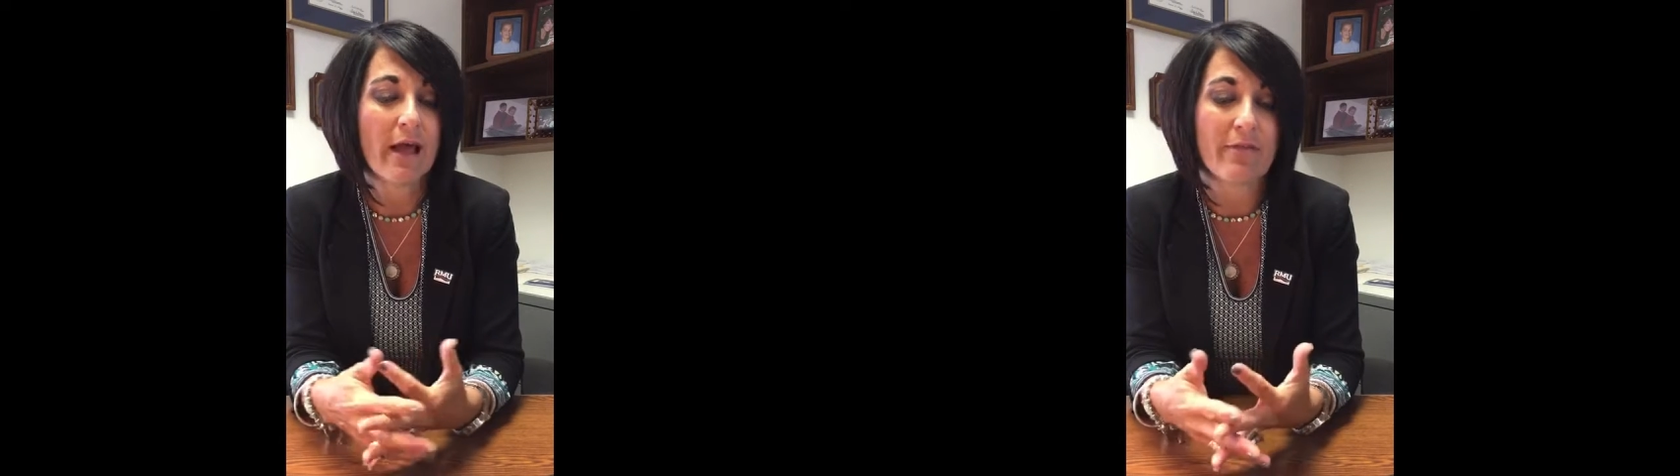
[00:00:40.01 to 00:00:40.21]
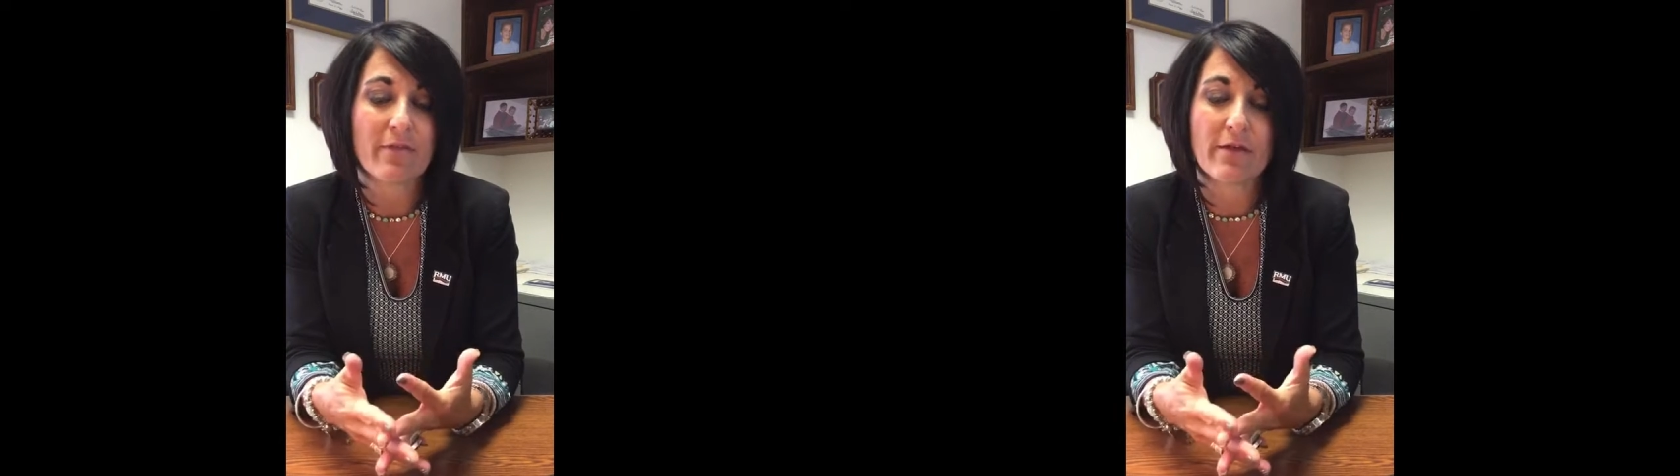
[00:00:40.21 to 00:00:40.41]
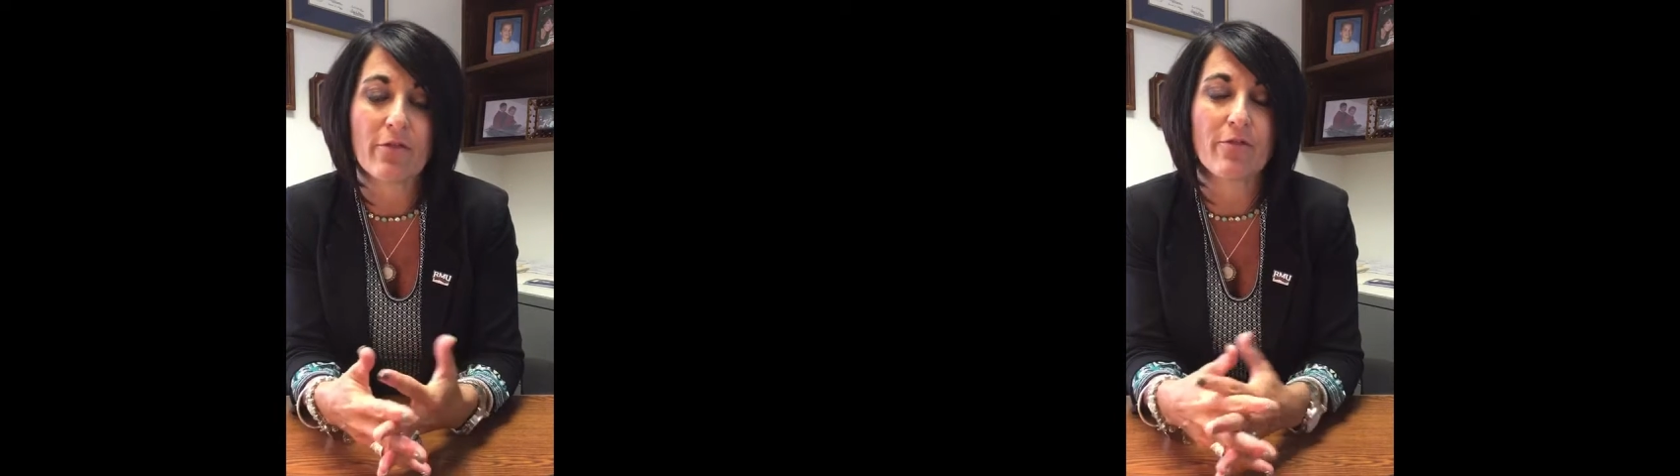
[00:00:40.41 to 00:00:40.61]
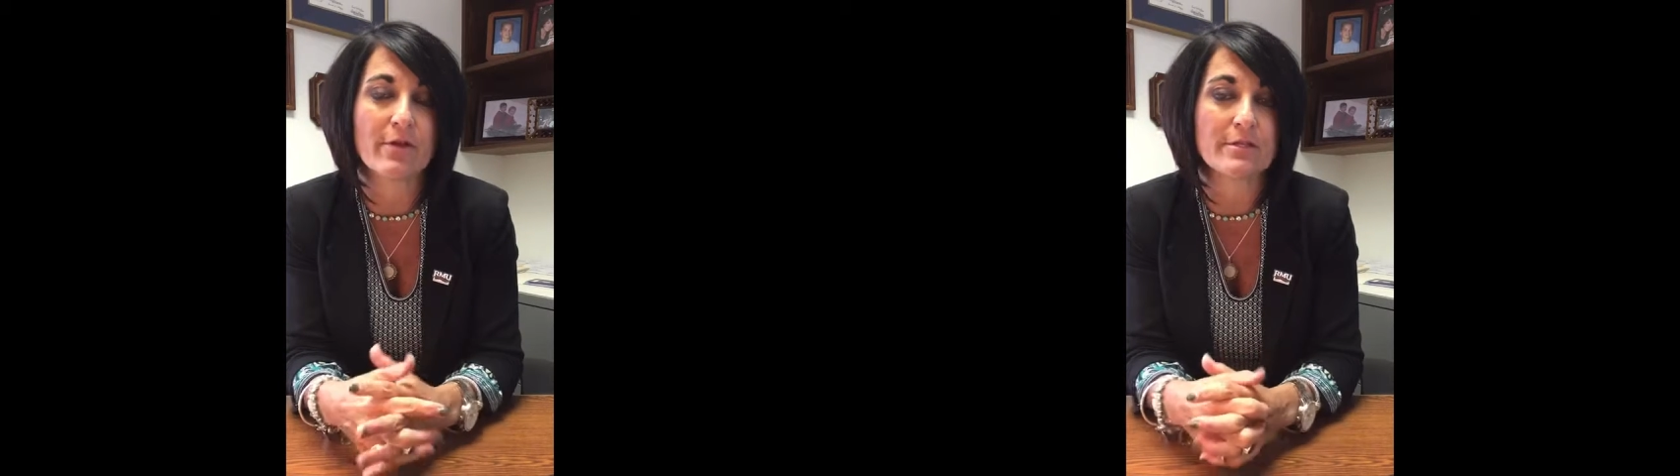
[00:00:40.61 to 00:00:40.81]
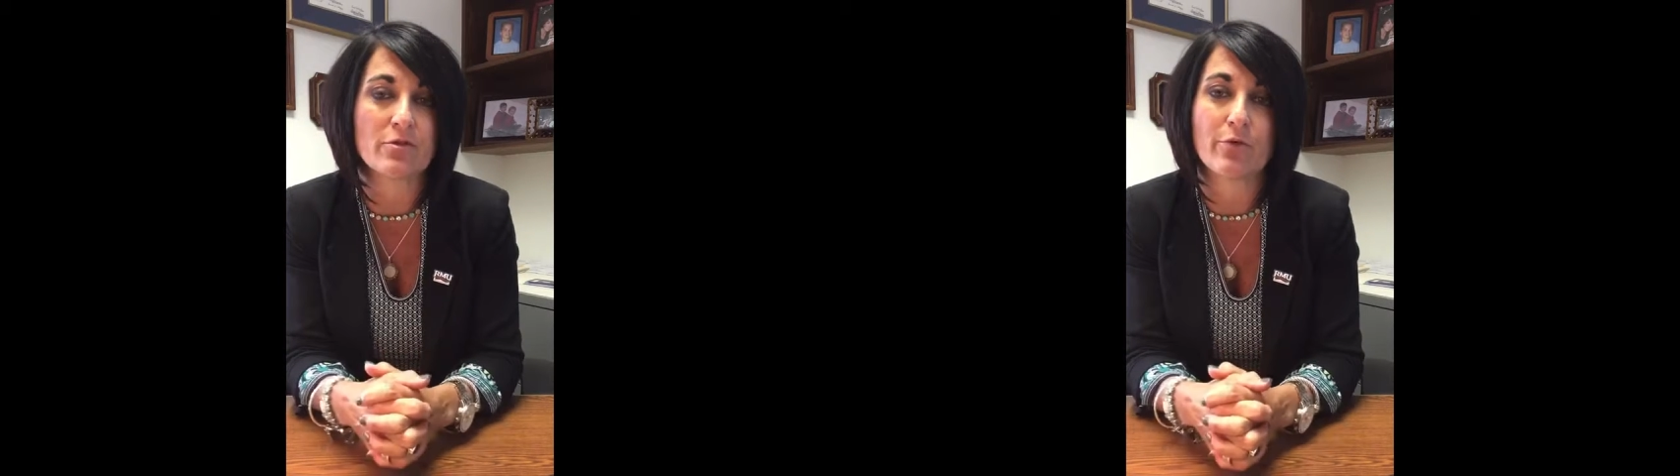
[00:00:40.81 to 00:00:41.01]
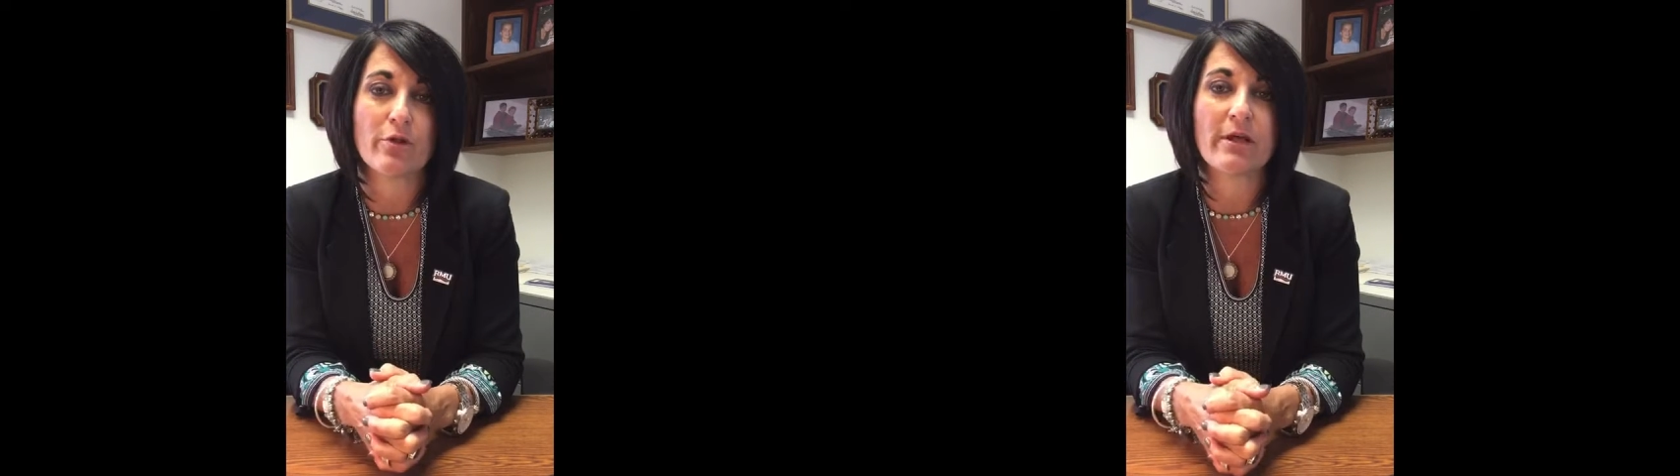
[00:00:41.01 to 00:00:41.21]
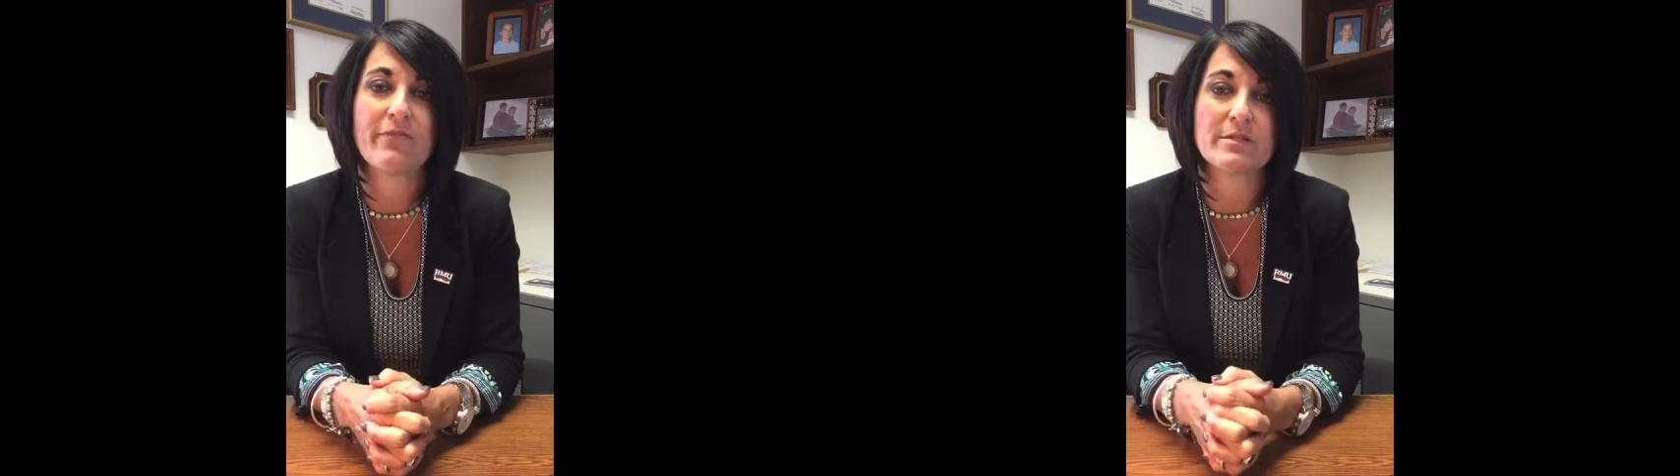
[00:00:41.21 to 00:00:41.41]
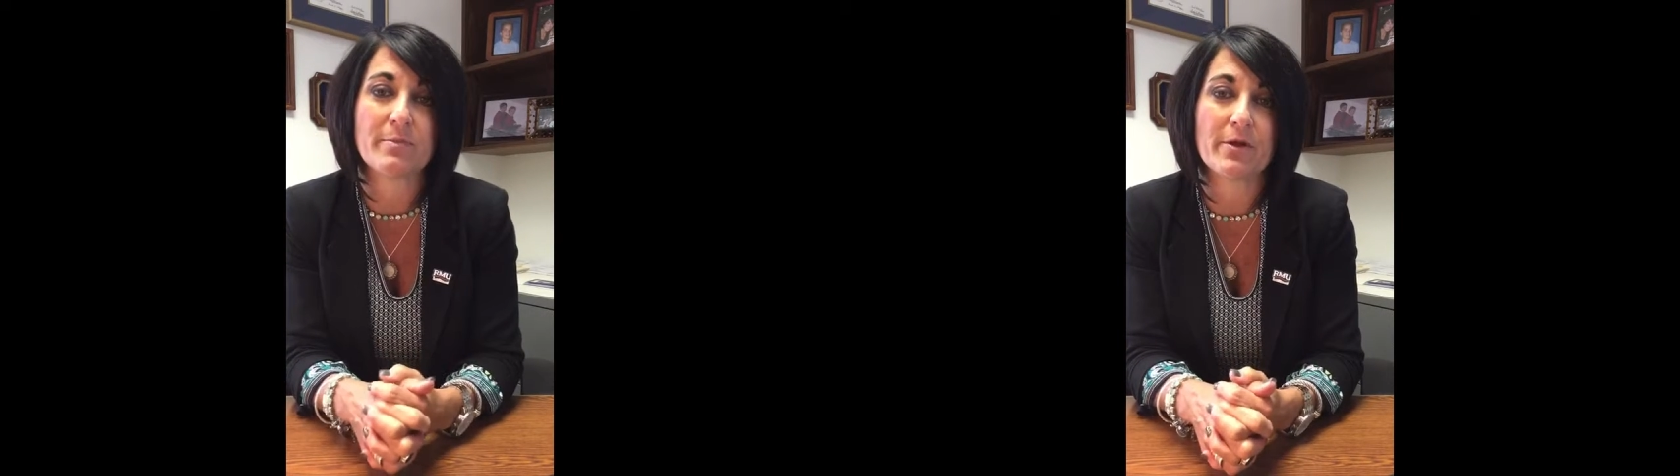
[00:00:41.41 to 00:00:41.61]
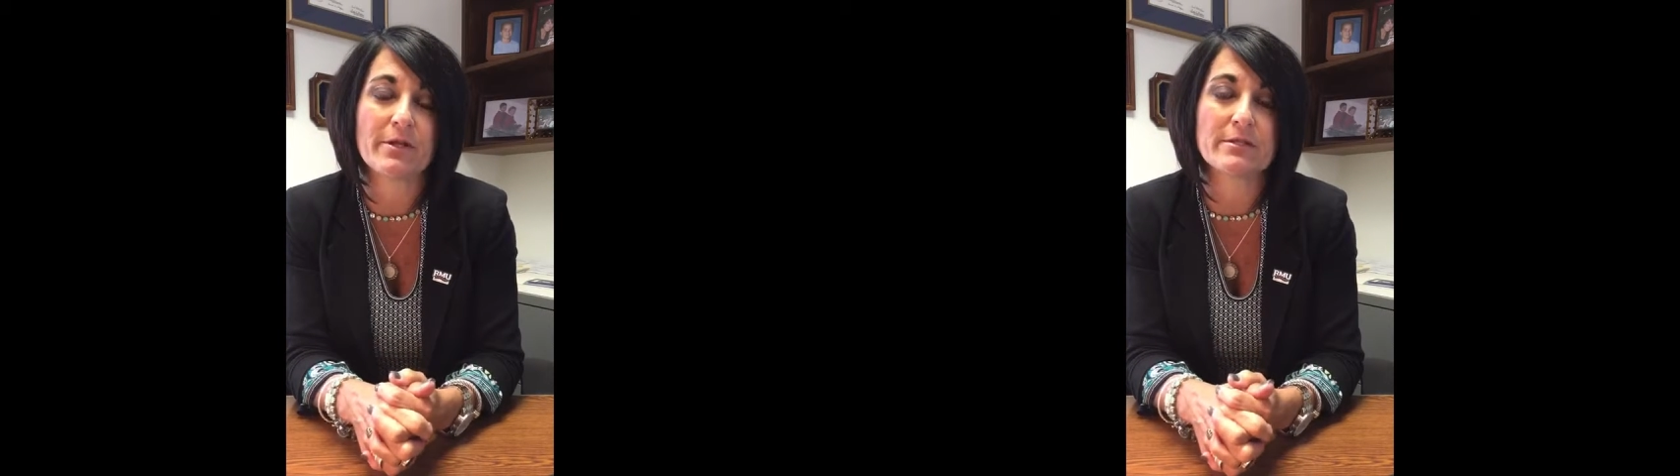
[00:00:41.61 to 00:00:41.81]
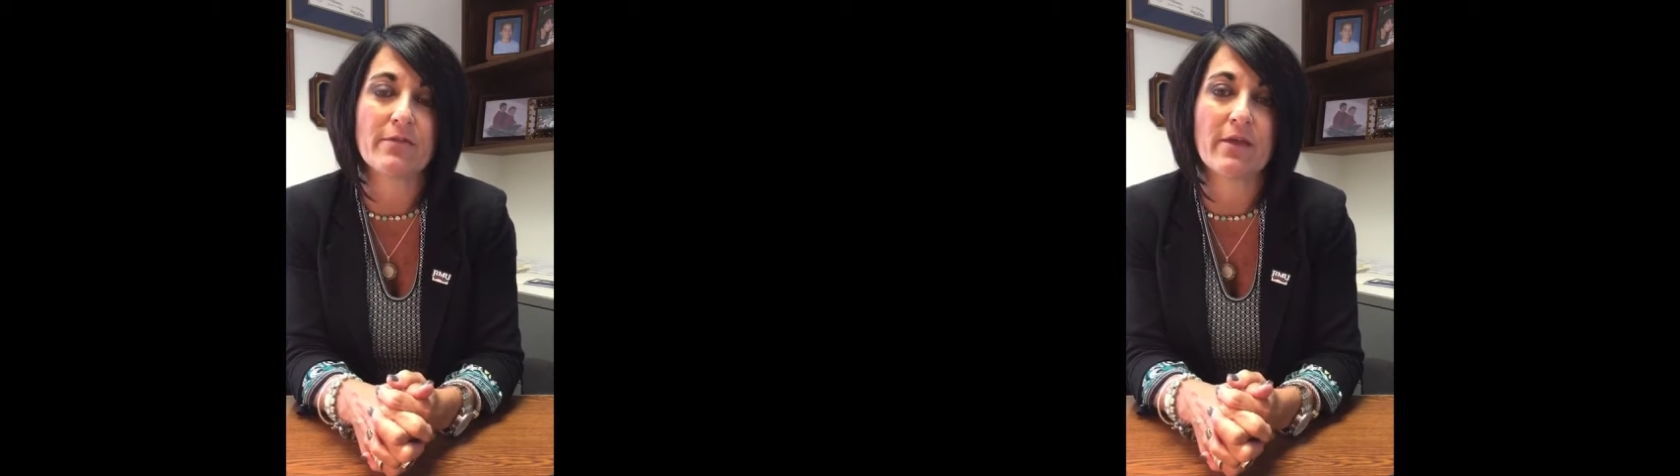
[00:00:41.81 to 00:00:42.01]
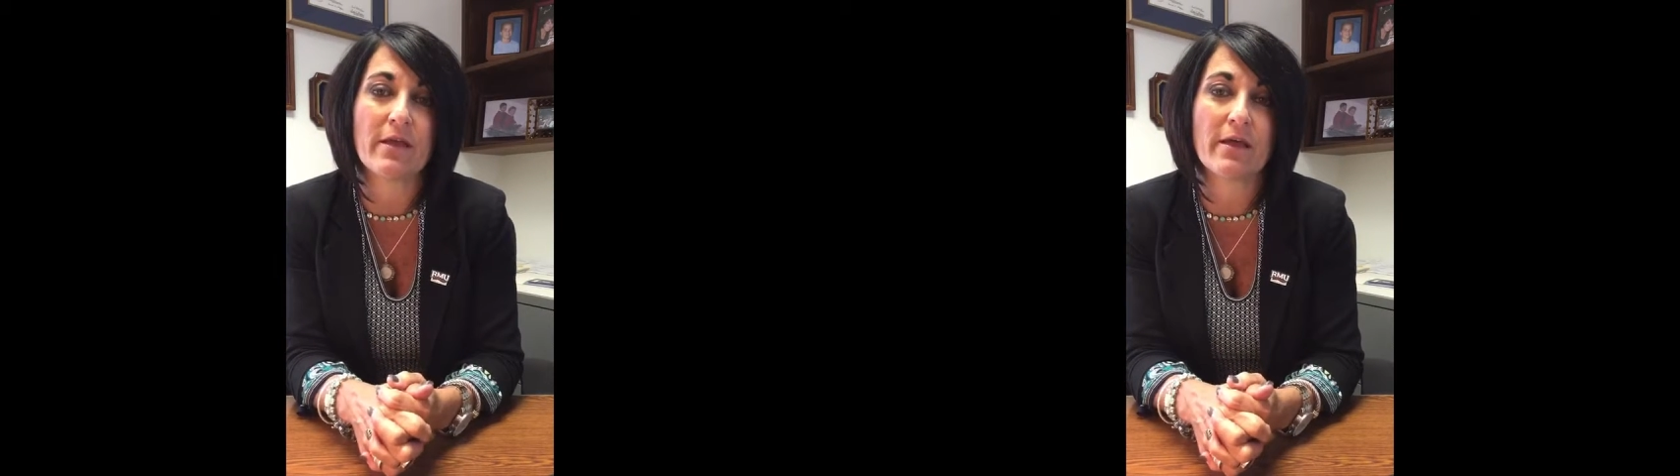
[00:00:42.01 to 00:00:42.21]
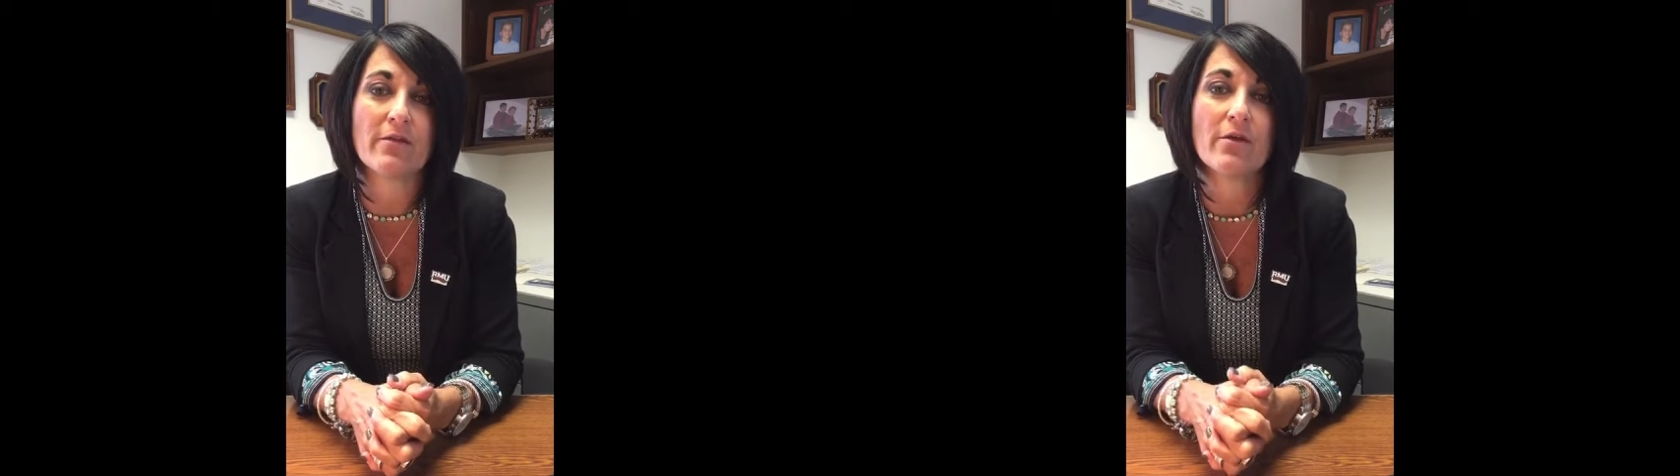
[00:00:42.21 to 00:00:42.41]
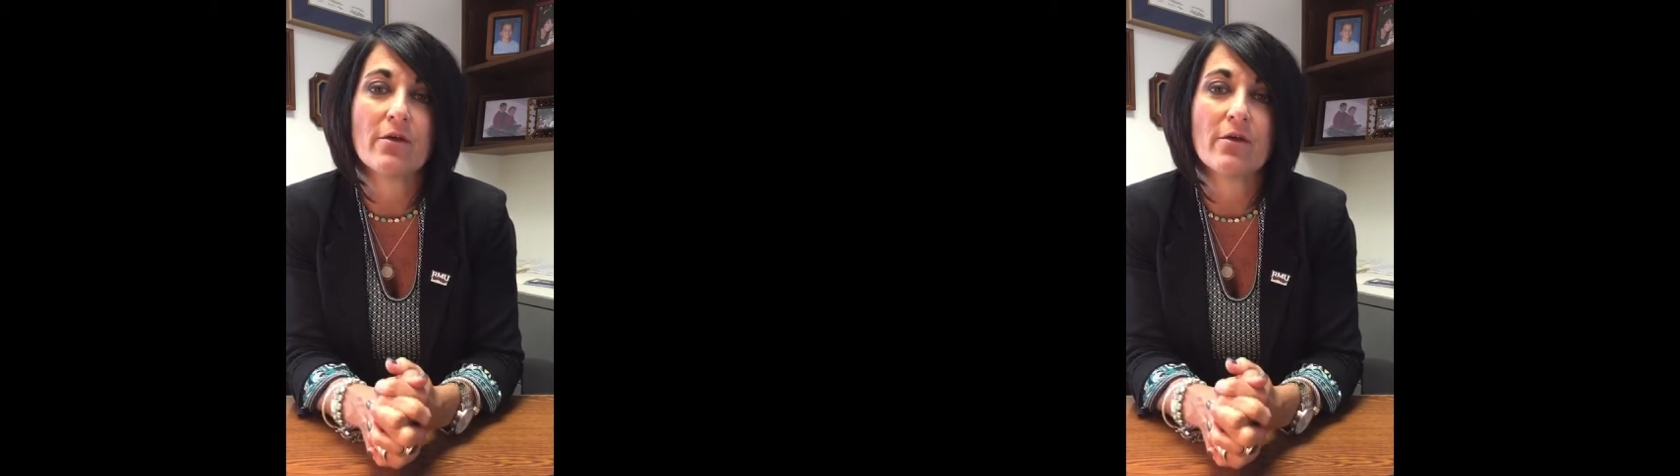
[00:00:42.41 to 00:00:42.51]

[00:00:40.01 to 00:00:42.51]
I think the other thing is the real life experience that they get